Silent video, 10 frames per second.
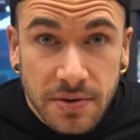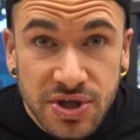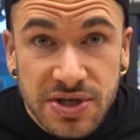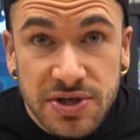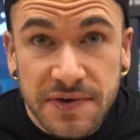
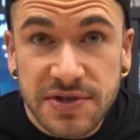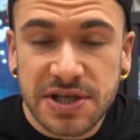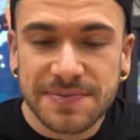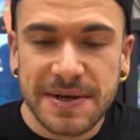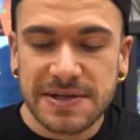Just over
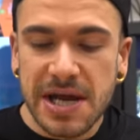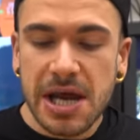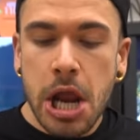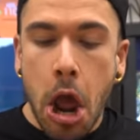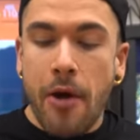6 minutes
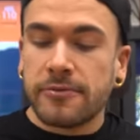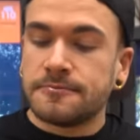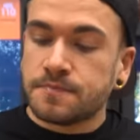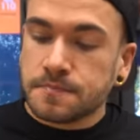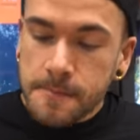in.
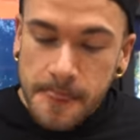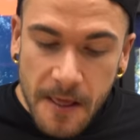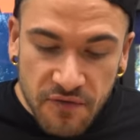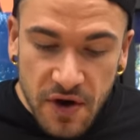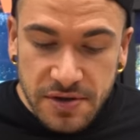
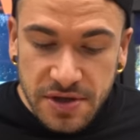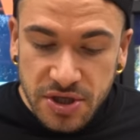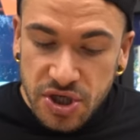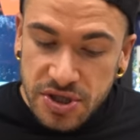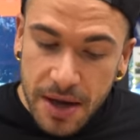Very
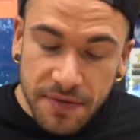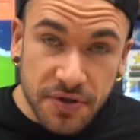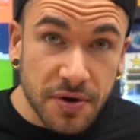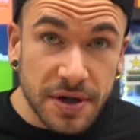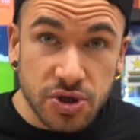delicious.
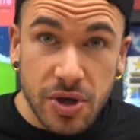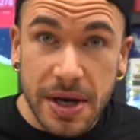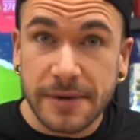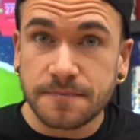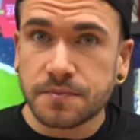Thoroughly
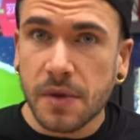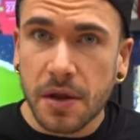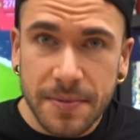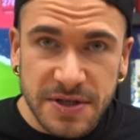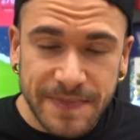enjoying it. A
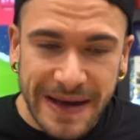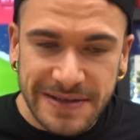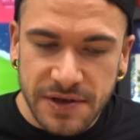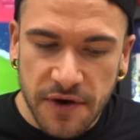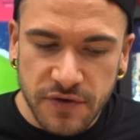little bit of
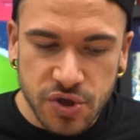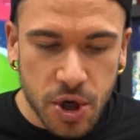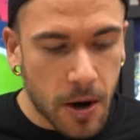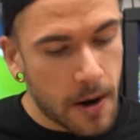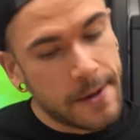spice in there for
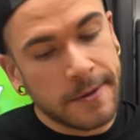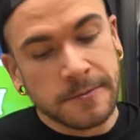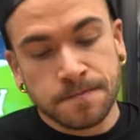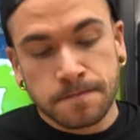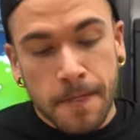sure.
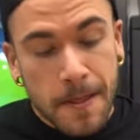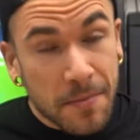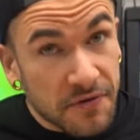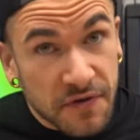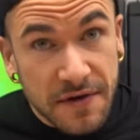
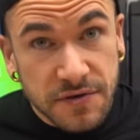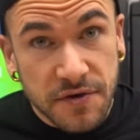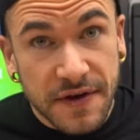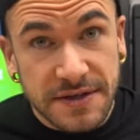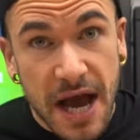But the flavors
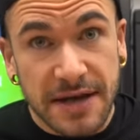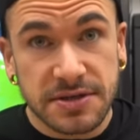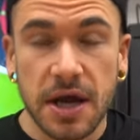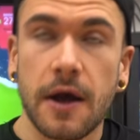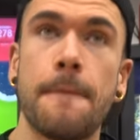were
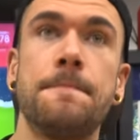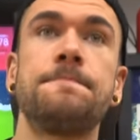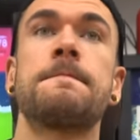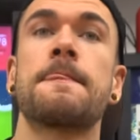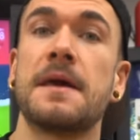fantastic.
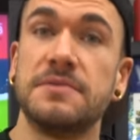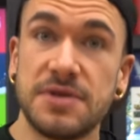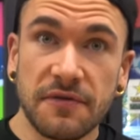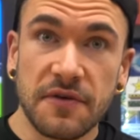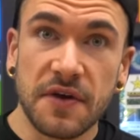
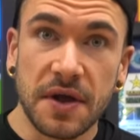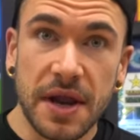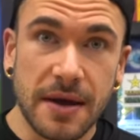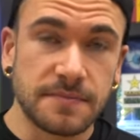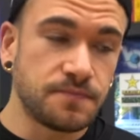Definitely
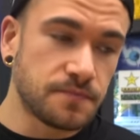filling up.